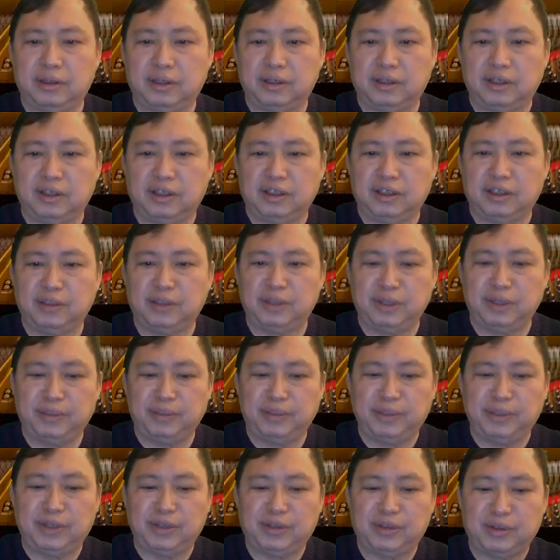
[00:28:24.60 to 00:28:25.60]
Let me
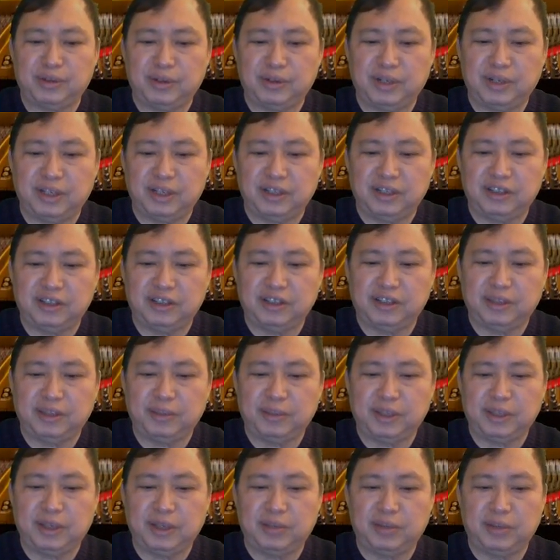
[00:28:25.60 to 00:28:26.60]
make sure I type
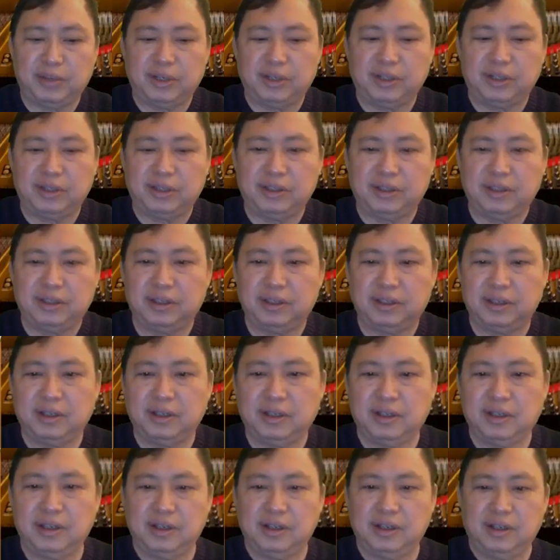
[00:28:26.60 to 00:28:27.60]
that right.
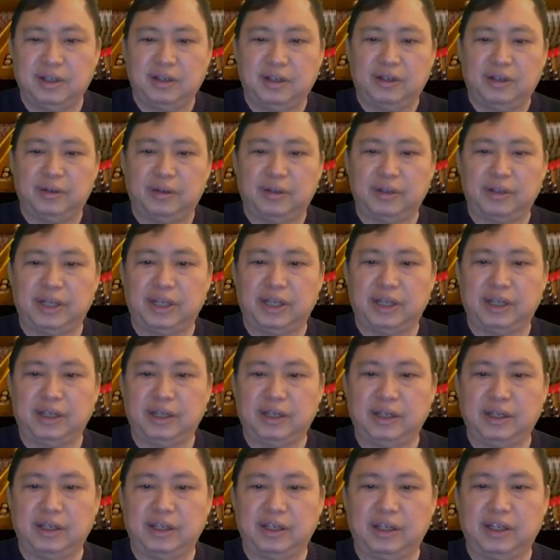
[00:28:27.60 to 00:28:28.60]
Okay.
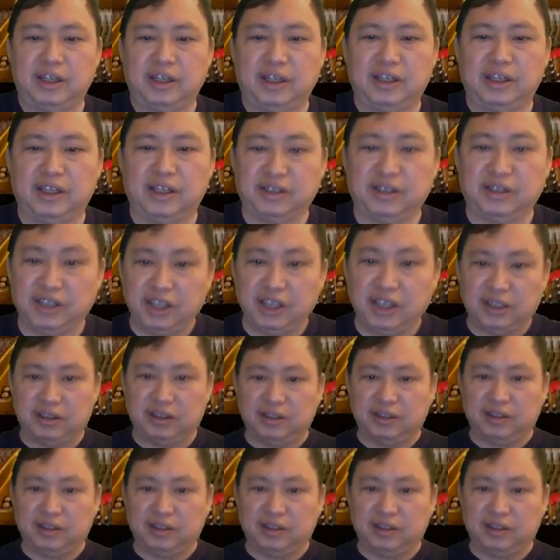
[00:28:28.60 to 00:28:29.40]
And that's it.